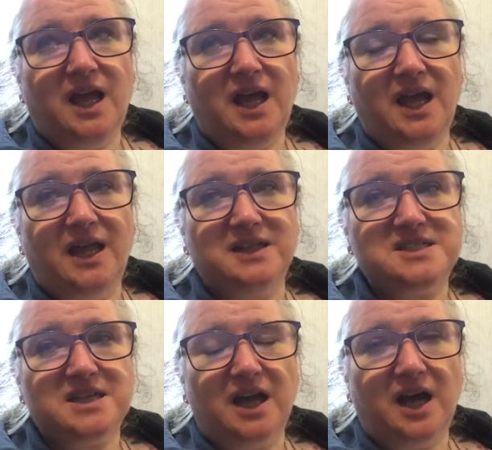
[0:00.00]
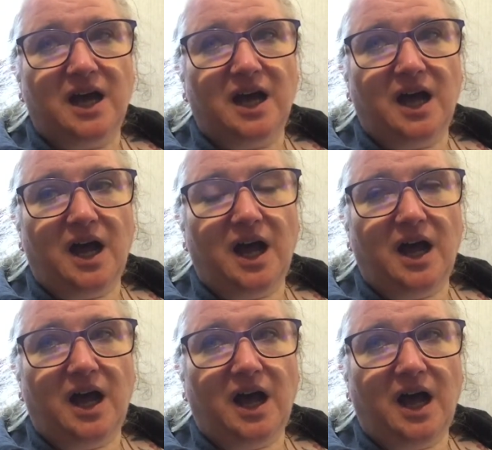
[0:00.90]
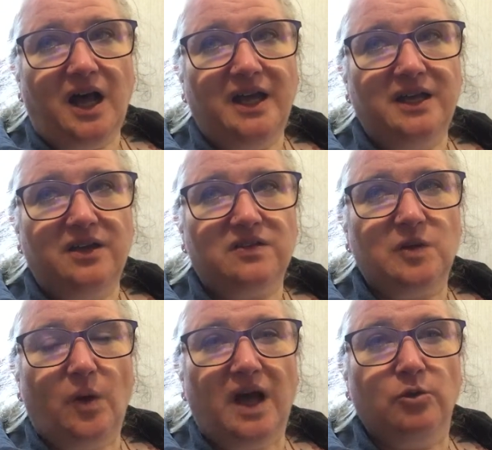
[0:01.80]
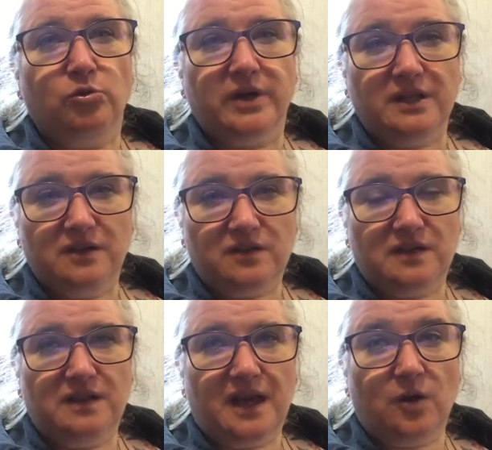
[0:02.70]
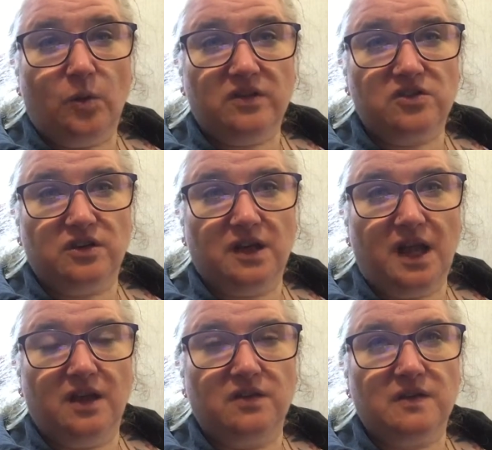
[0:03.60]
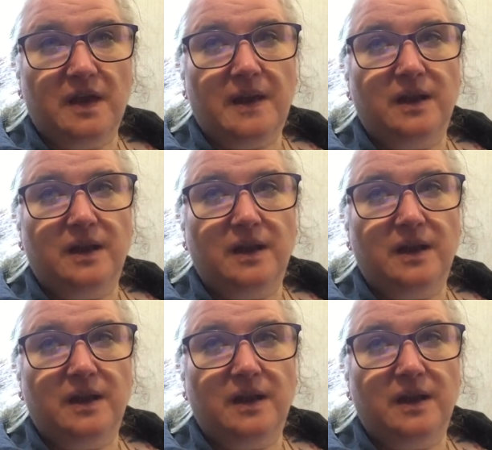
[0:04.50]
And I so I really see that question as